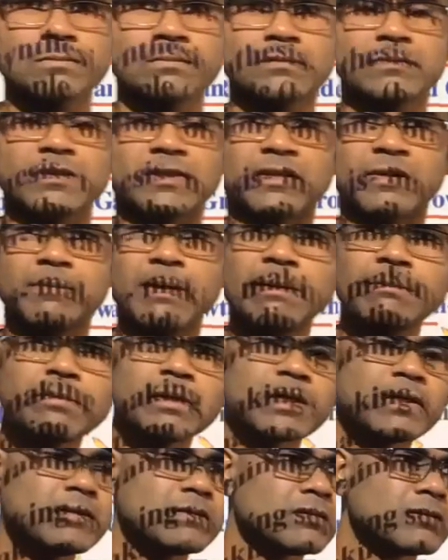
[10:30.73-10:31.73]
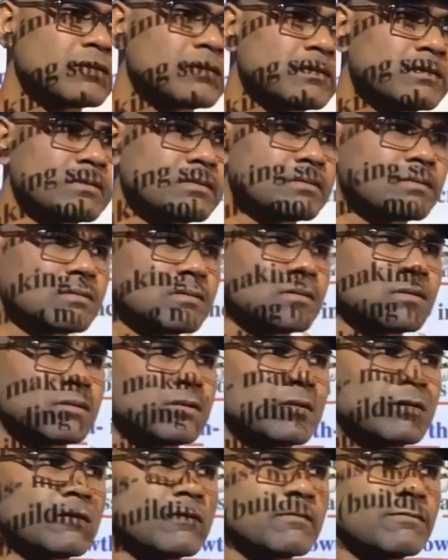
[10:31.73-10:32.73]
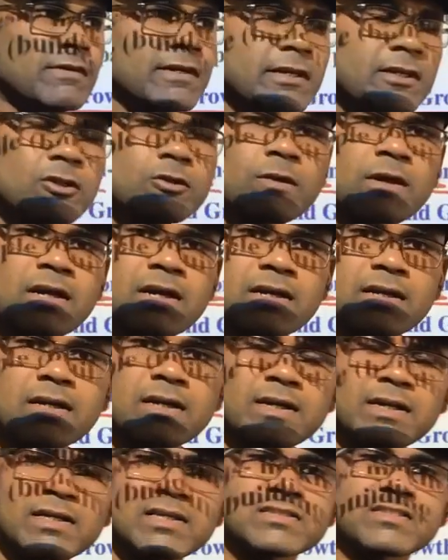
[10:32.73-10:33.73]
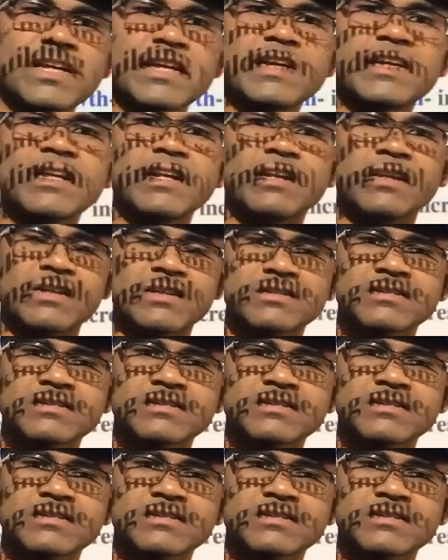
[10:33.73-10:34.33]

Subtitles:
Remember, when you are learning cycling,